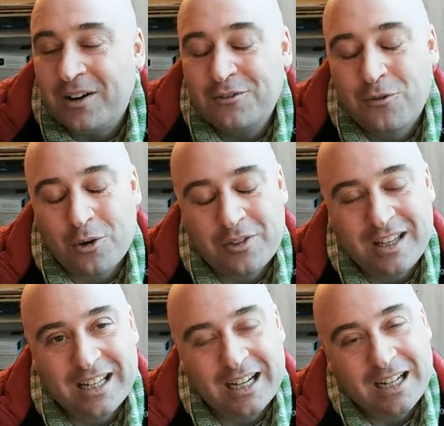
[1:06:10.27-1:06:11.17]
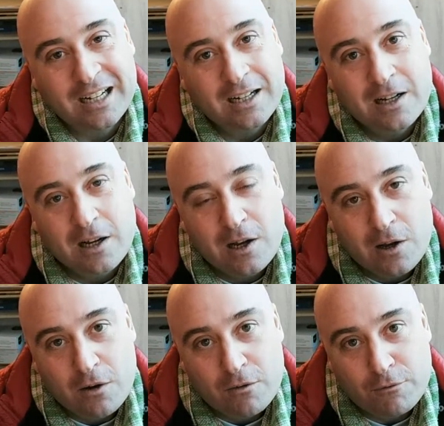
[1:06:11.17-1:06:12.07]
one for the uh,
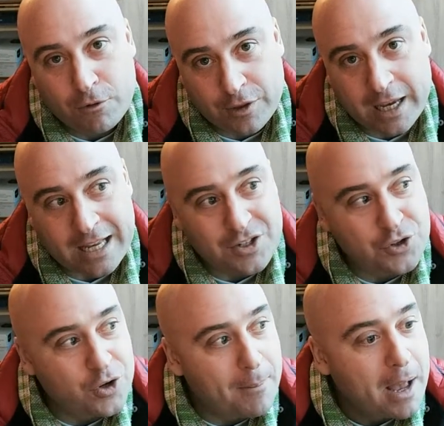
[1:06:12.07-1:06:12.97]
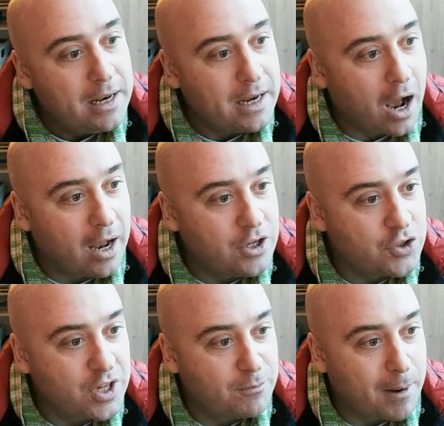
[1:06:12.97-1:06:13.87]
for the Gaza Strip. Now, I
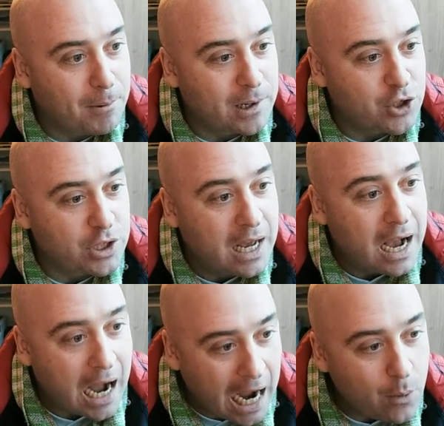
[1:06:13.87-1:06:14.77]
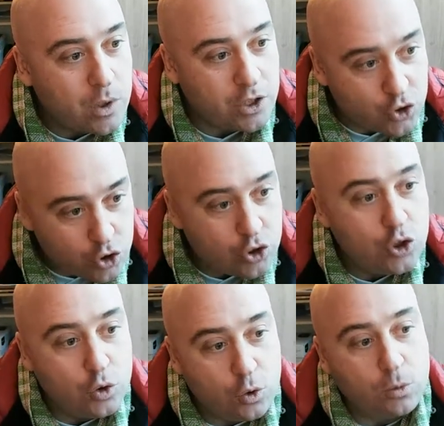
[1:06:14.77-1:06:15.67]
just give my prediction. I would
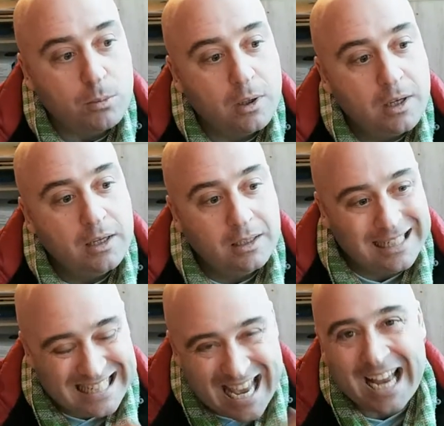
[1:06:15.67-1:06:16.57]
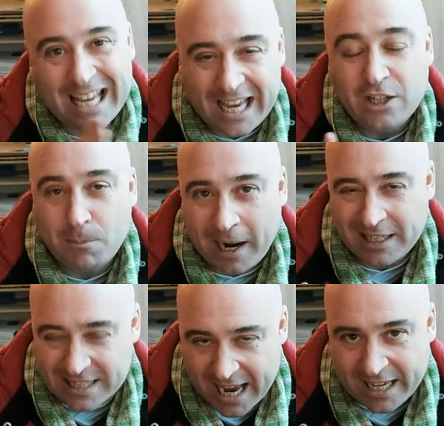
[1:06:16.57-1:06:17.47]
assume decade by
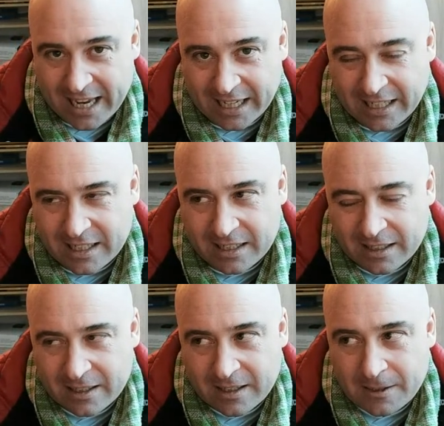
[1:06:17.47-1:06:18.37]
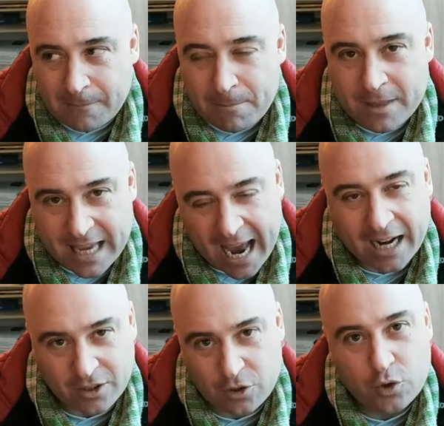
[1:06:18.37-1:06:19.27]
decade, the
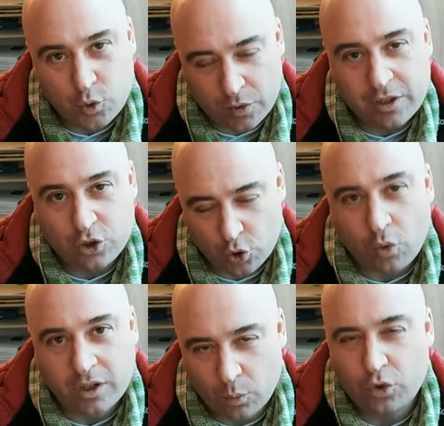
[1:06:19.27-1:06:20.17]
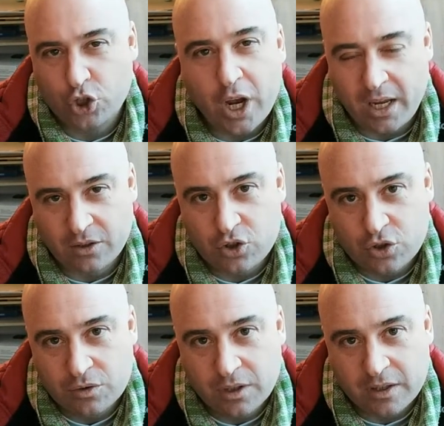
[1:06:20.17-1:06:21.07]
attitudes within Jordan will change
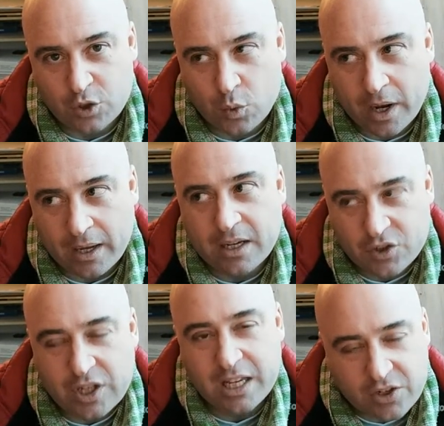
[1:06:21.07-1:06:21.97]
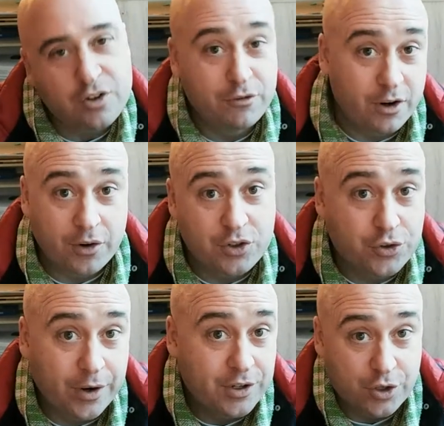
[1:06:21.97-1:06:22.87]
in this way because it is a very
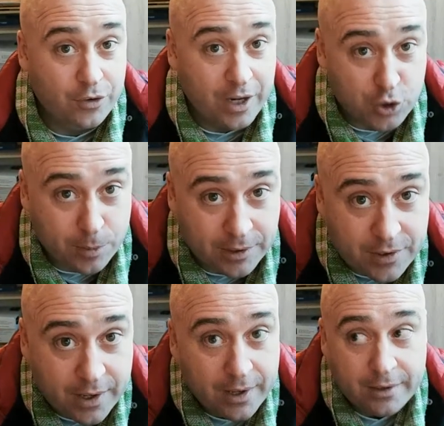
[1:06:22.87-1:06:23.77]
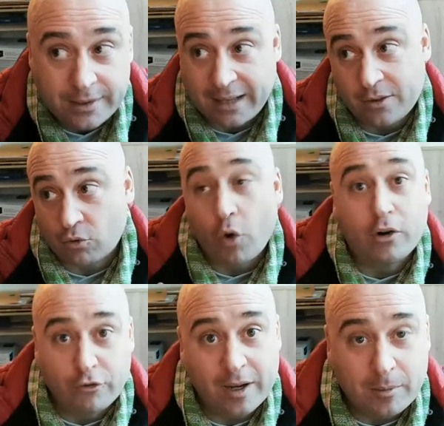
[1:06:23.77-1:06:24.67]
strange arrangement that the
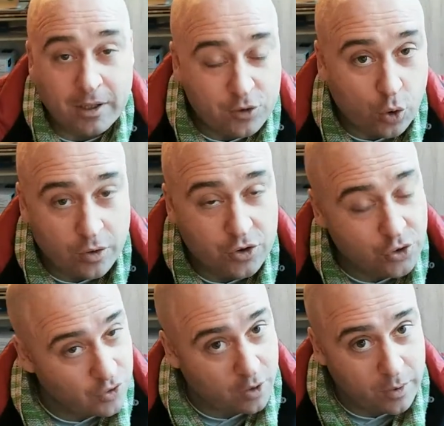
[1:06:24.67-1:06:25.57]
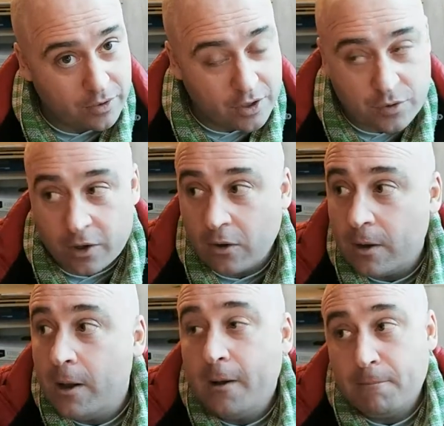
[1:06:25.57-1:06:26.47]
royal family of Jordan struck with Israel.
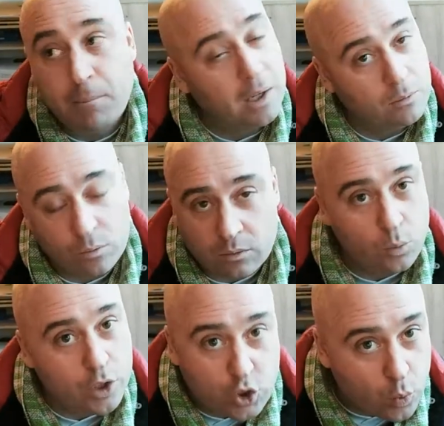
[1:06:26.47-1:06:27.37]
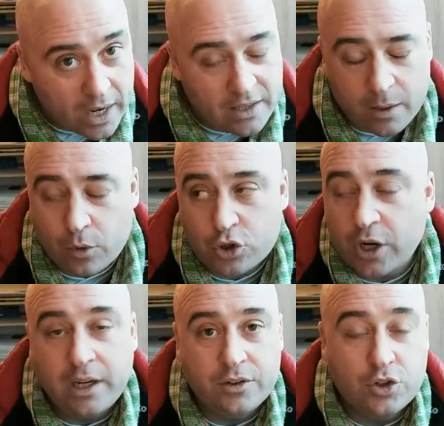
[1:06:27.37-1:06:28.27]
But which way they will
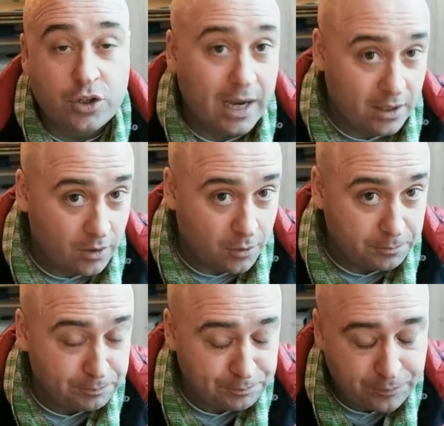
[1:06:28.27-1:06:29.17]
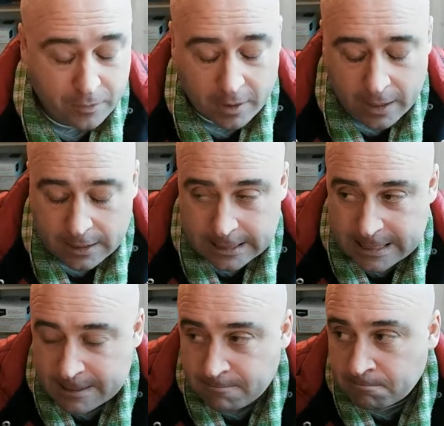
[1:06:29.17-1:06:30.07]
change, I don't know.
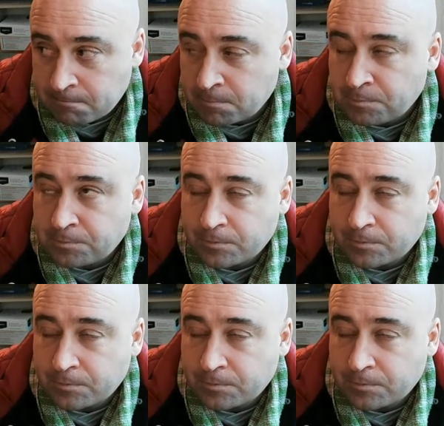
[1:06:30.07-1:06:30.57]
Um,